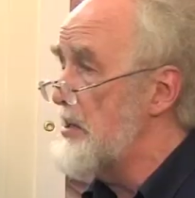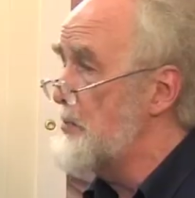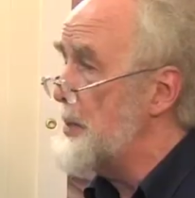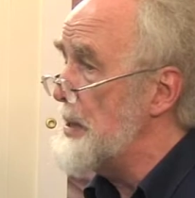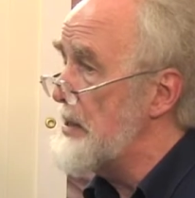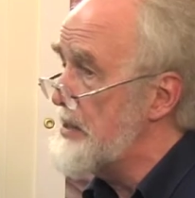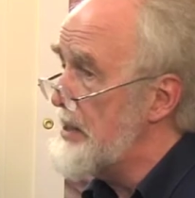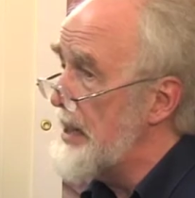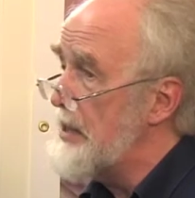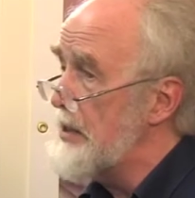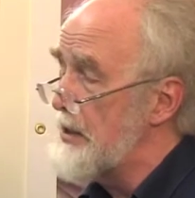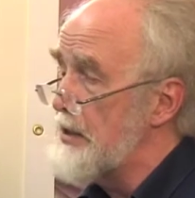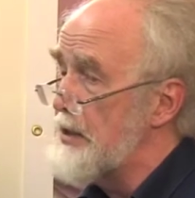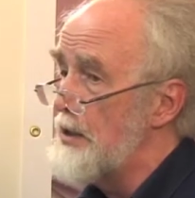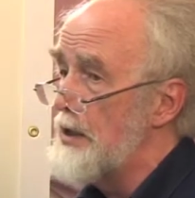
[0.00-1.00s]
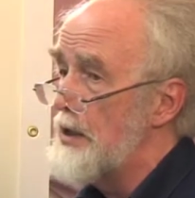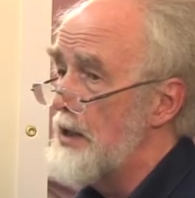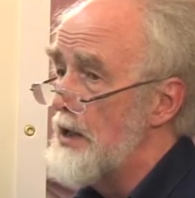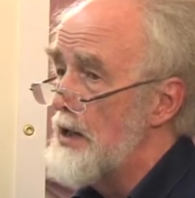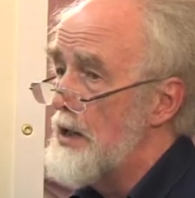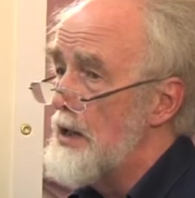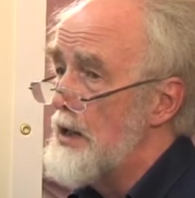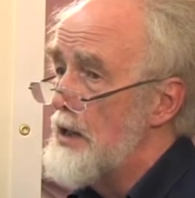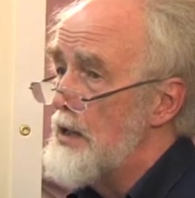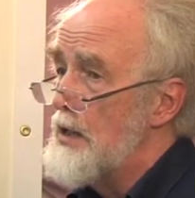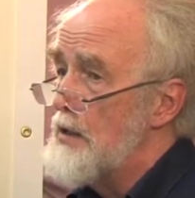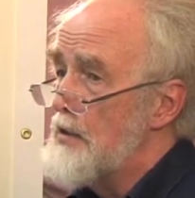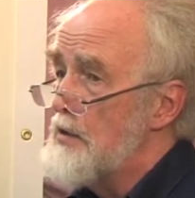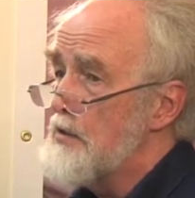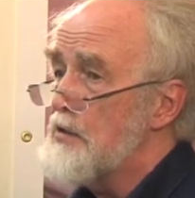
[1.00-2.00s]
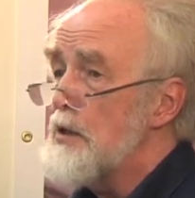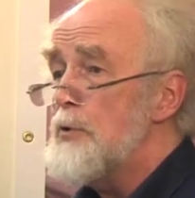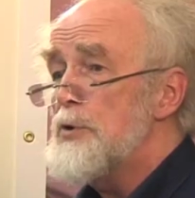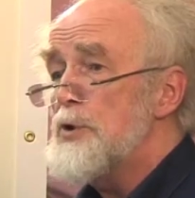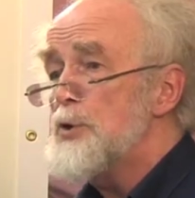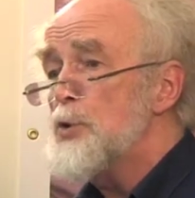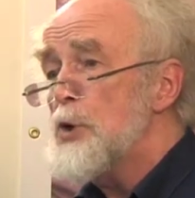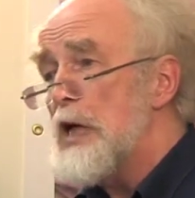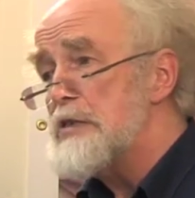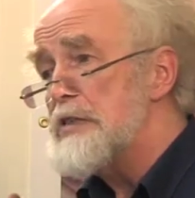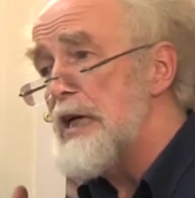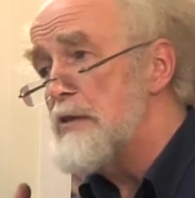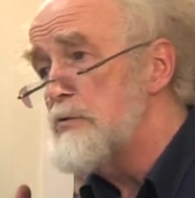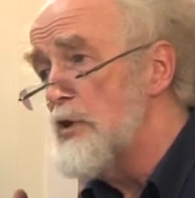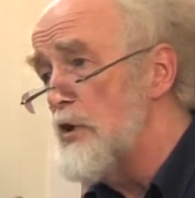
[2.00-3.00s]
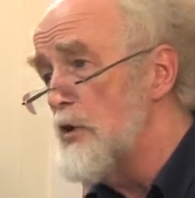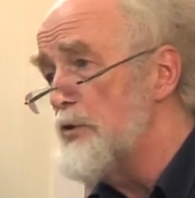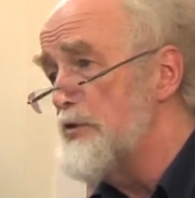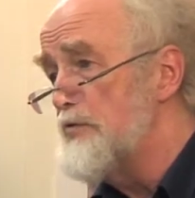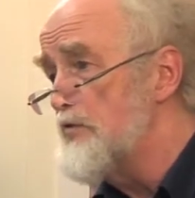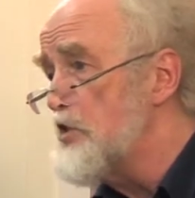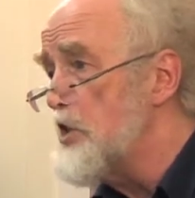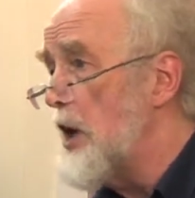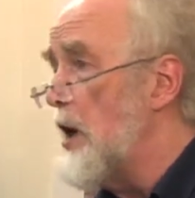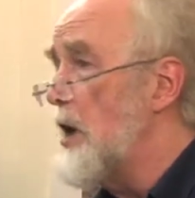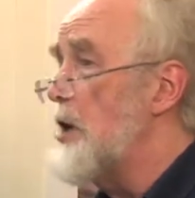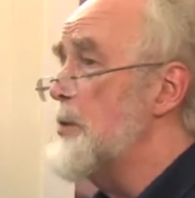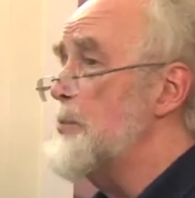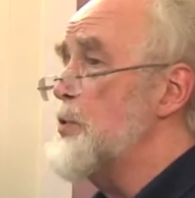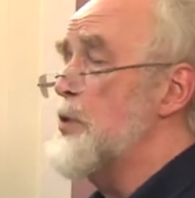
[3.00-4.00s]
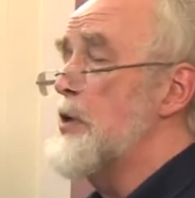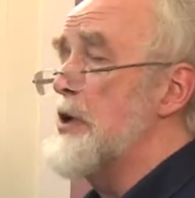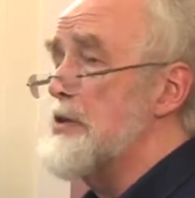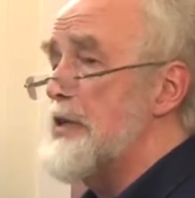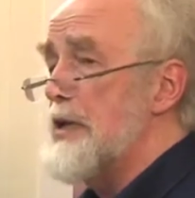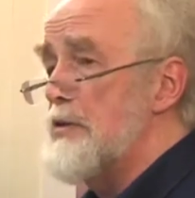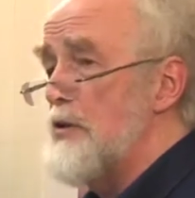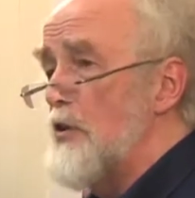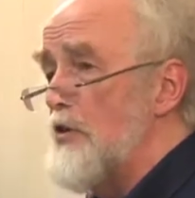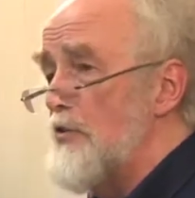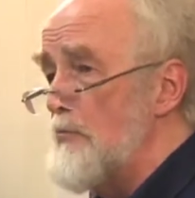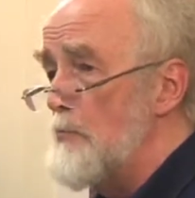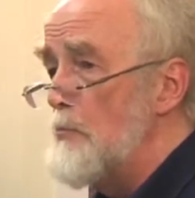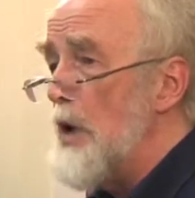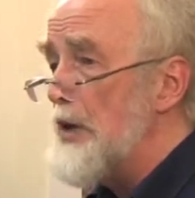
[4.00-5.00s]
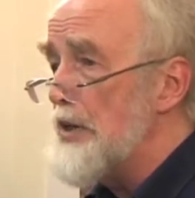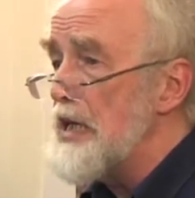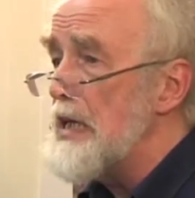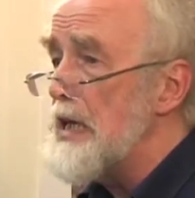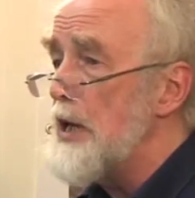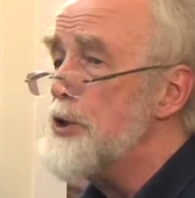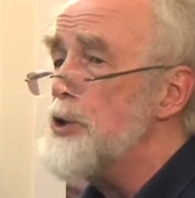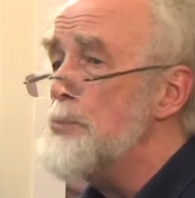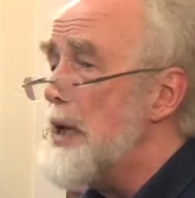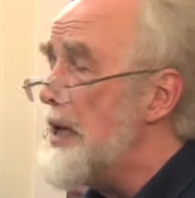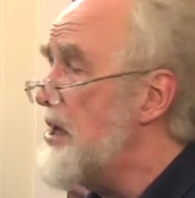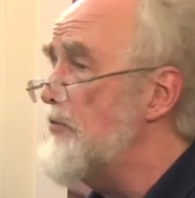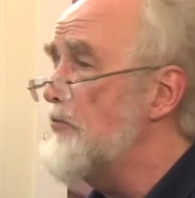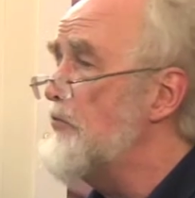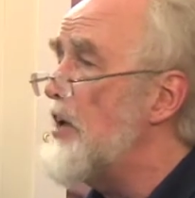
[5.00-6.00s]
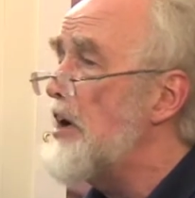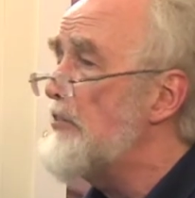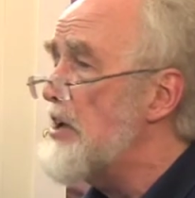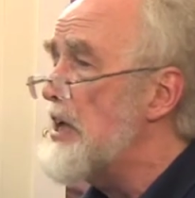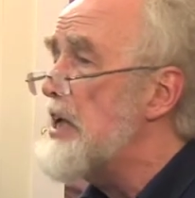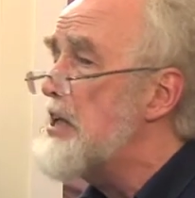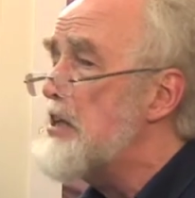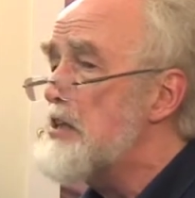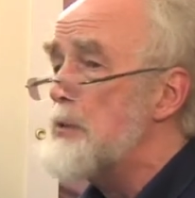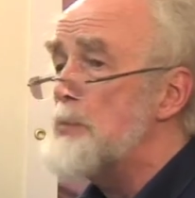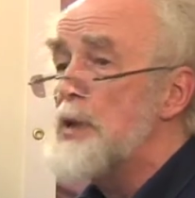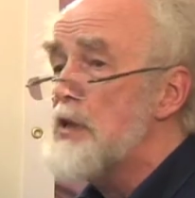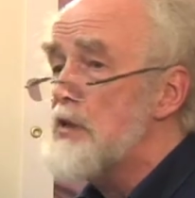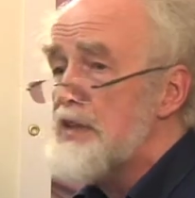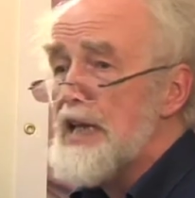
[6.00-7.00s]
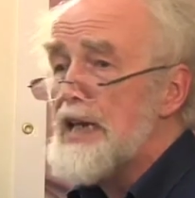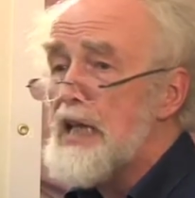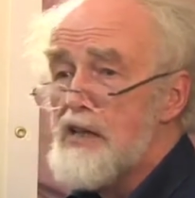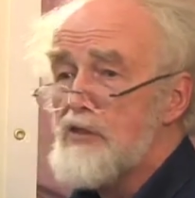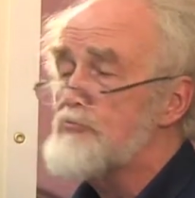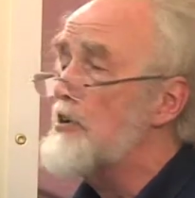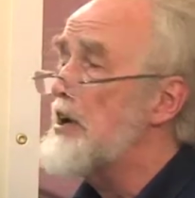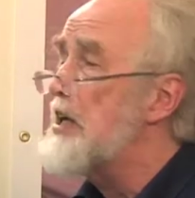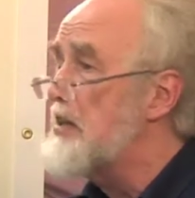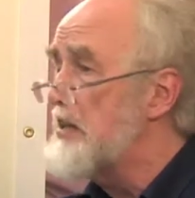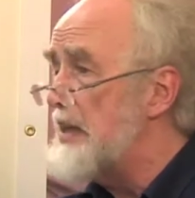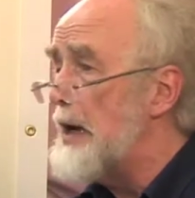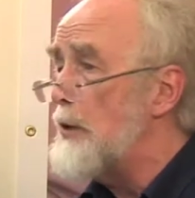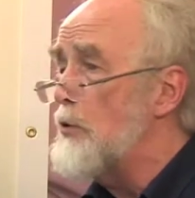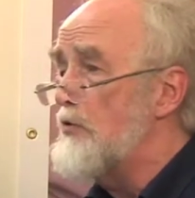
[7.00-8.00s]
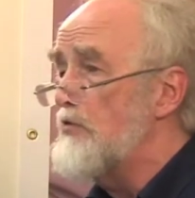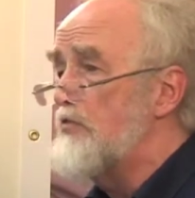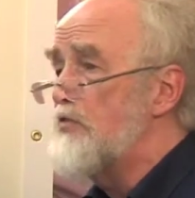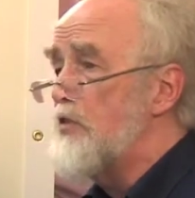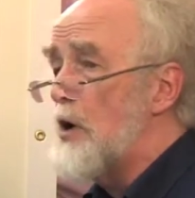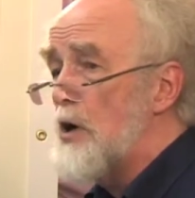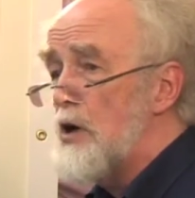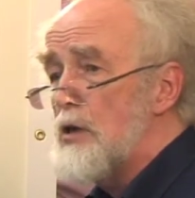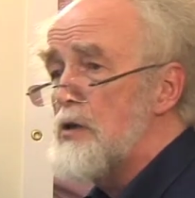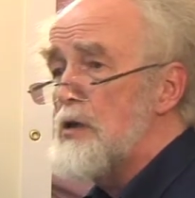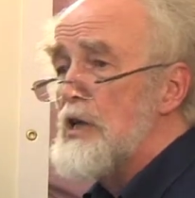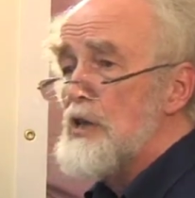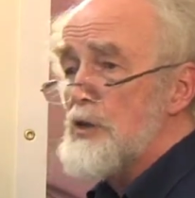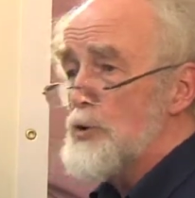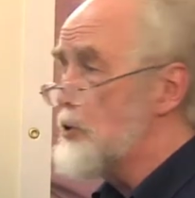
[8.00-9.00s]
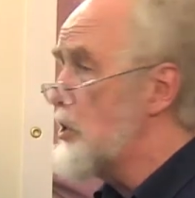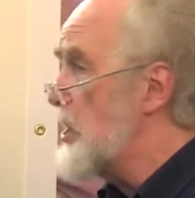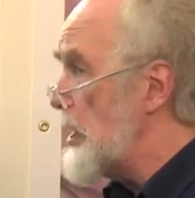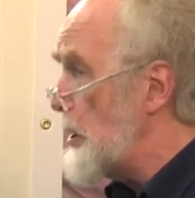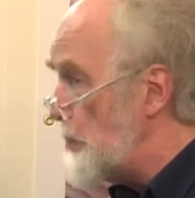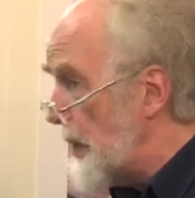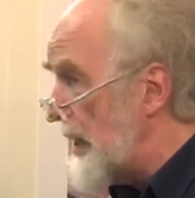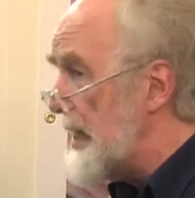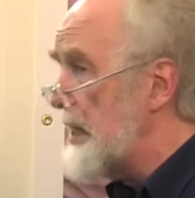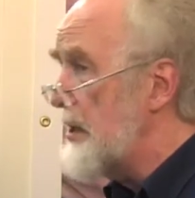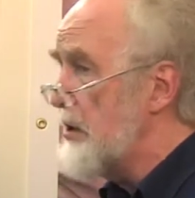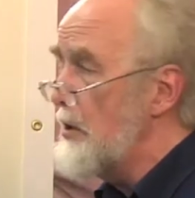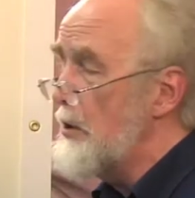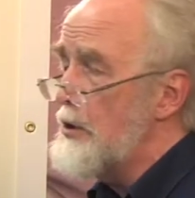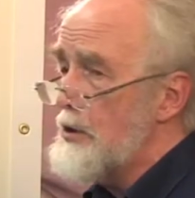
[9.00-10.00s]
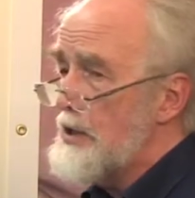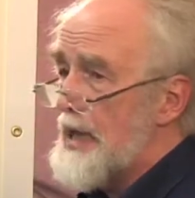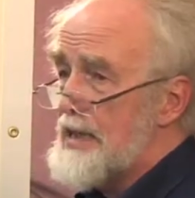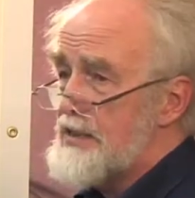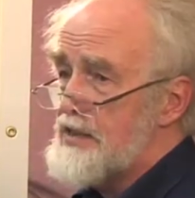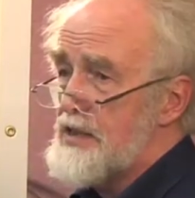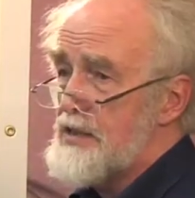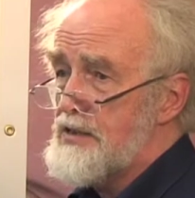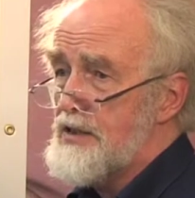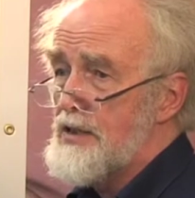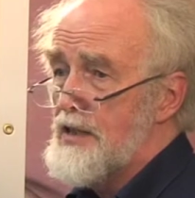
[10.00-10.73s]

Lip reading: been taken. So you cut out a lot of time, you cut out a lot of money, and you make it very easy because that X-ray is now on file. Your GP can look at it.